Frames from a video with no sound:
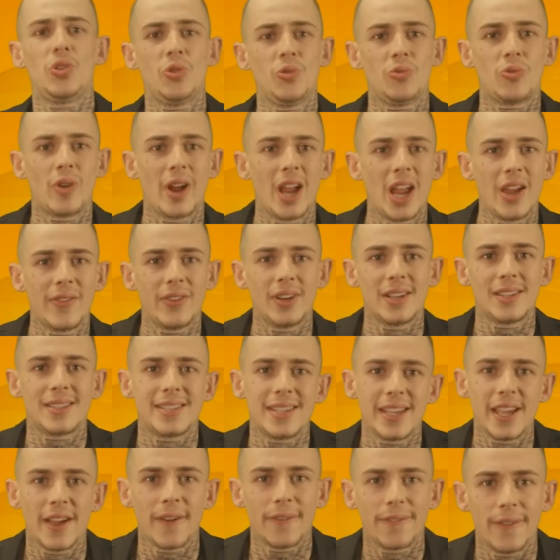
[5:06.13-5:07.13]
new rave in the
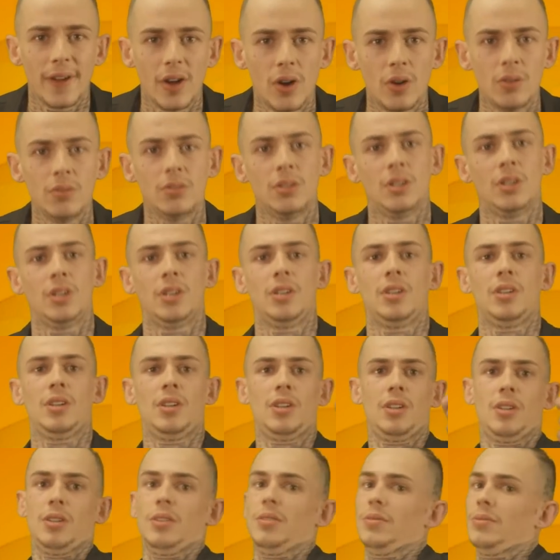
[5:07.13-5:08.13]
TFL.
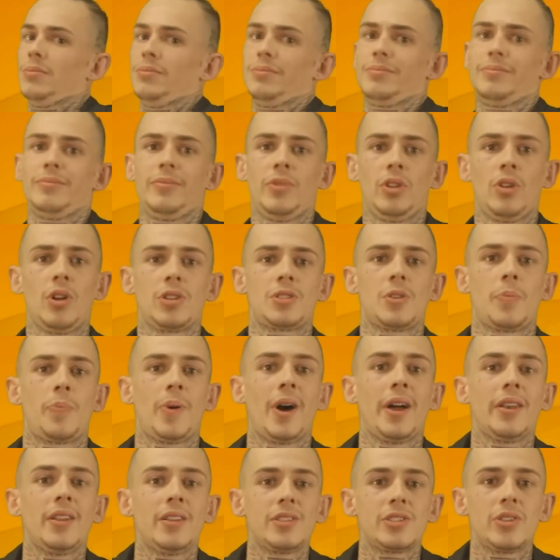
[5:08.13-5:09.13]
Lots of
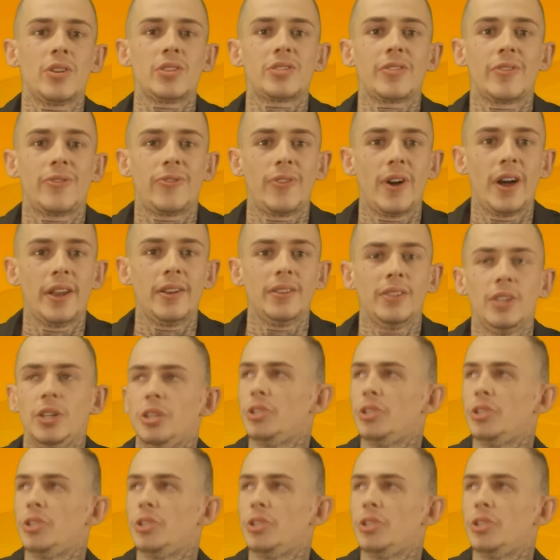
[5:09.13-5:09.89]
punters, lots of fun.